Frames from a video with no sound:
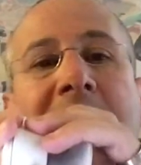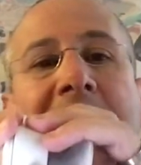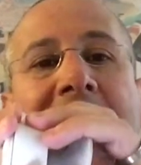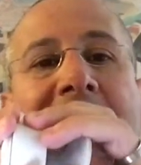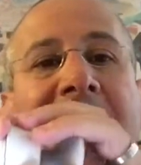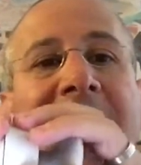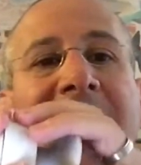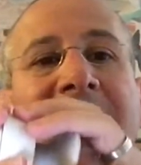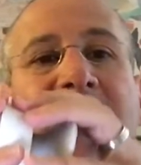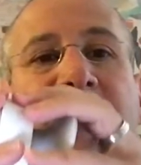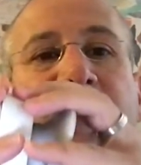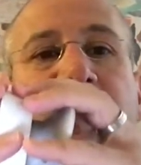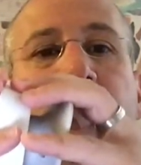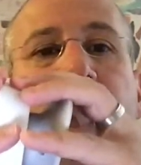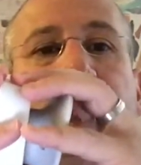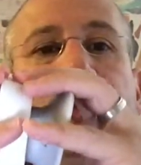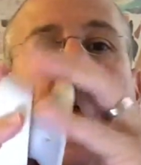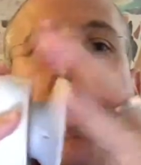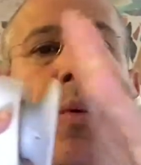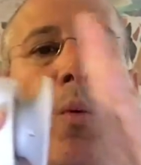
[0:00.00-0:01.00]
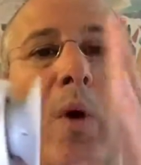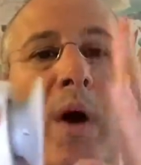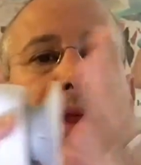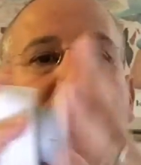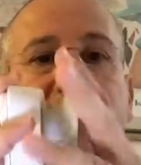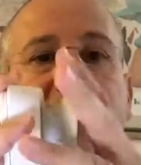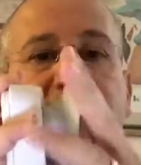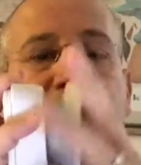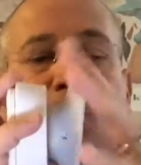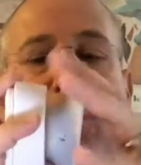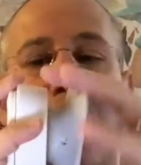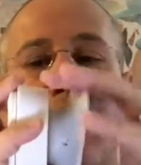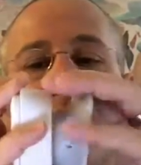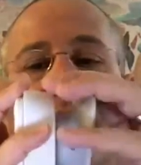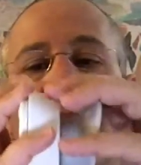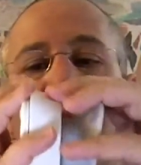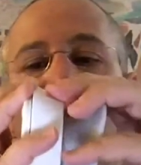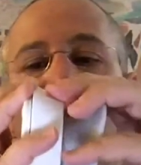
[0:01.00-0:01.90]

And if you don't want the bulk of